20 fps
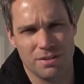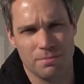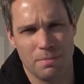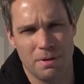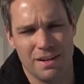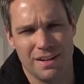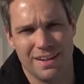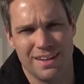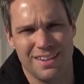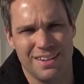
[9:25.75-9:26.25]

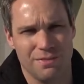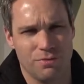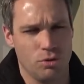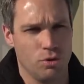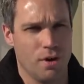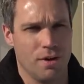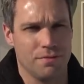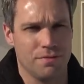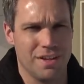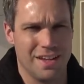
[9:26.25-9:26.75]
depending on if
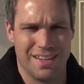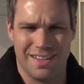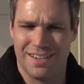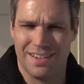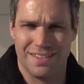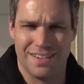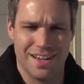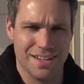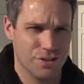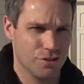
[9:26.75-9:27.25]
you have taken
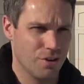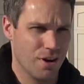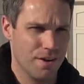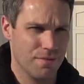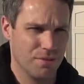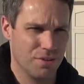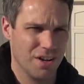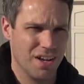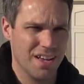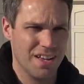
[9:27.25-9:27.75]
a test
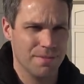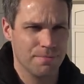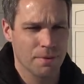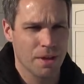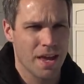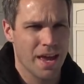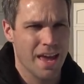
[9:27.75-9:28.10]
drive or not.